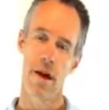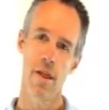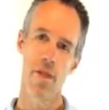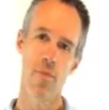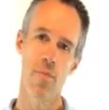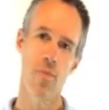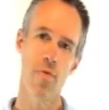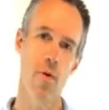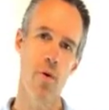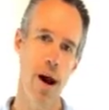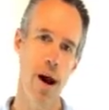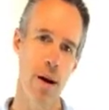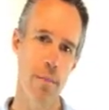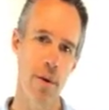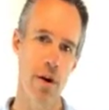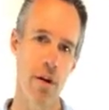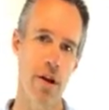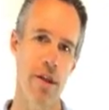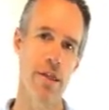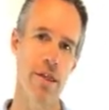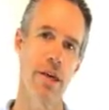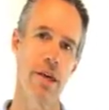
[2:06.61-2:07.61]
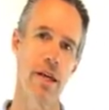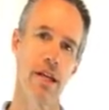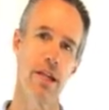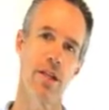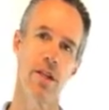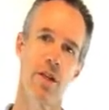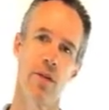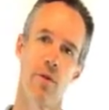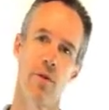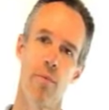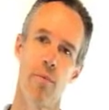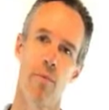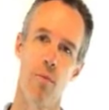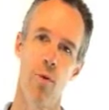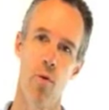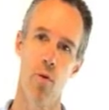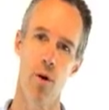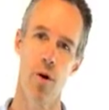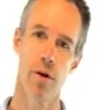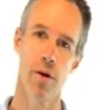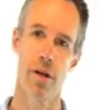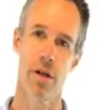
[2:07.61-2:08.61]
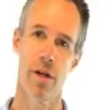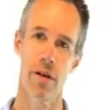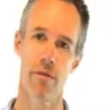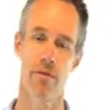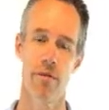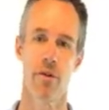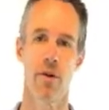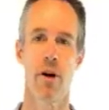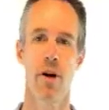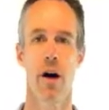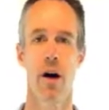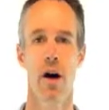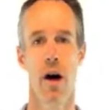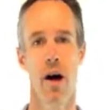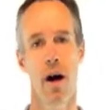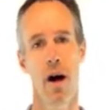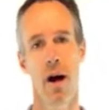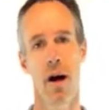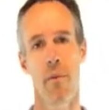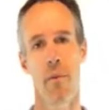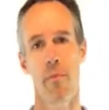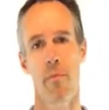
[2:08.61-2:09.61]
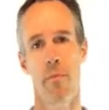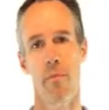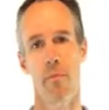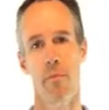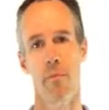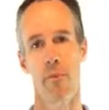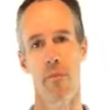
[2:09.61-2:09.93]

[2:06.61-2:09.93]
other primary things that are important for